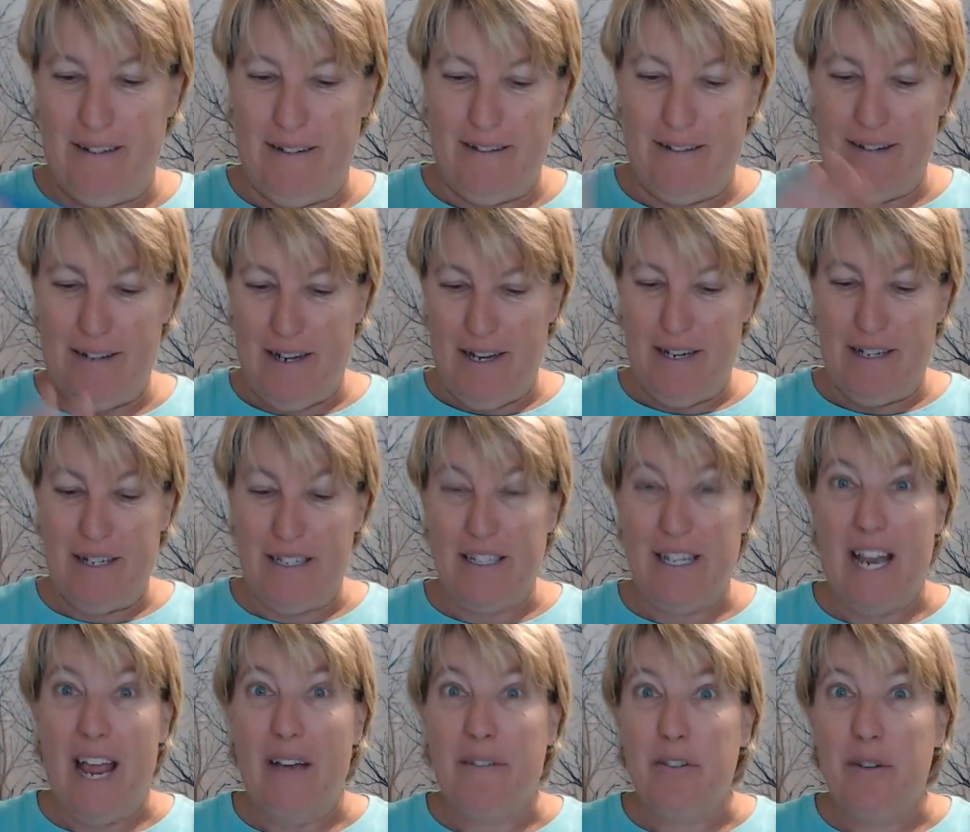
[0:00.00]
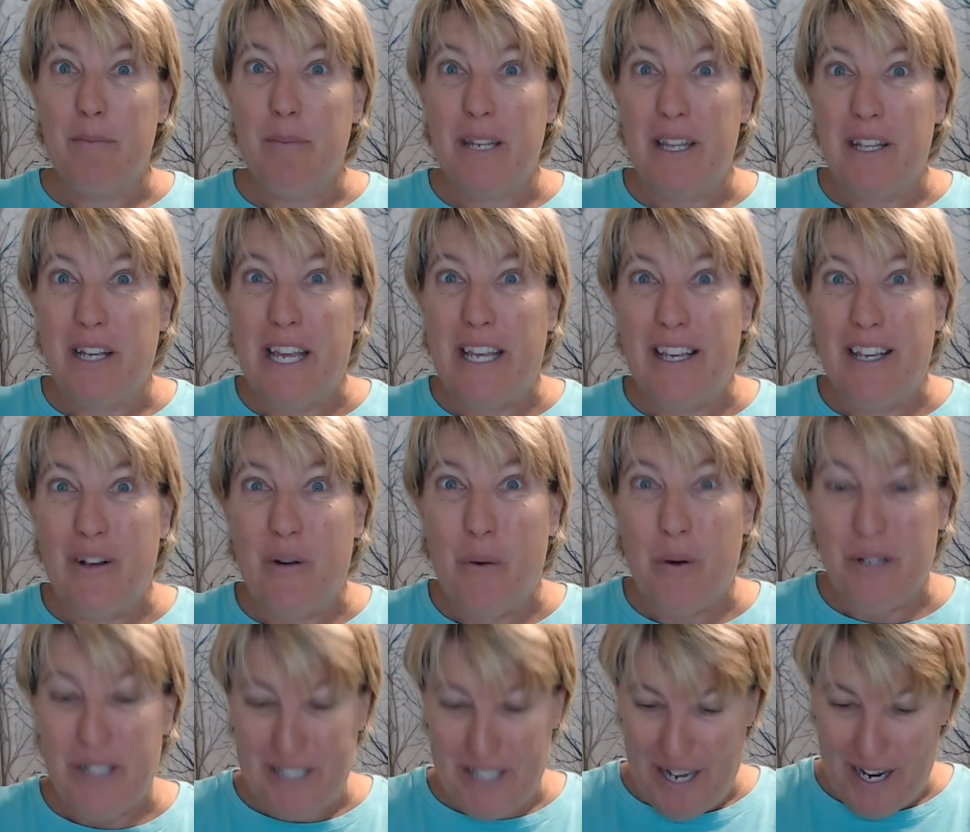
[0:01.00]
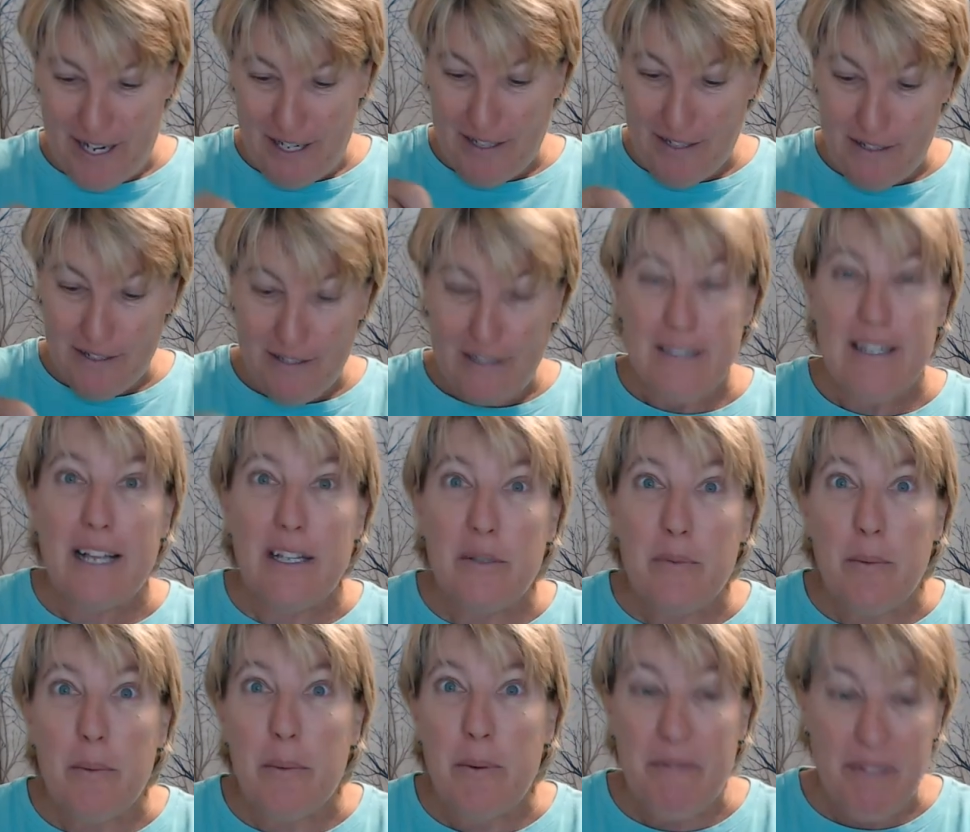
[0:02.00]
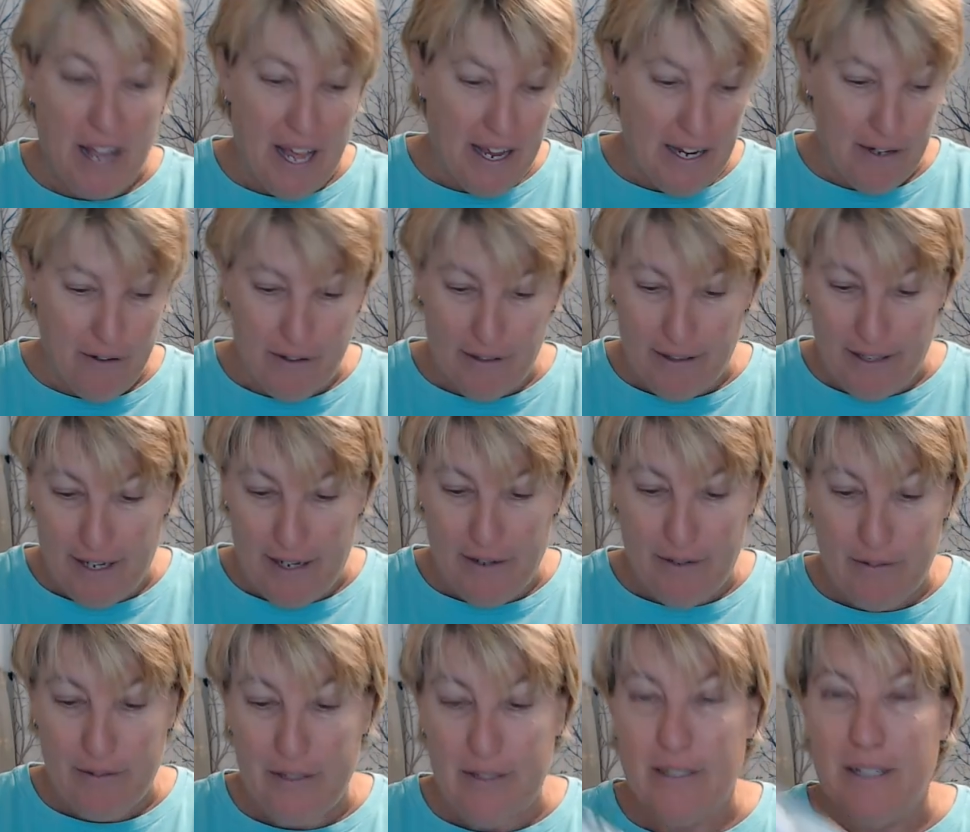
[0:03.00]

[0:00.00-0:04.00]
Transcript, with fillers: Doesn't have to be the quart side. It's just that's what we've got here at the house.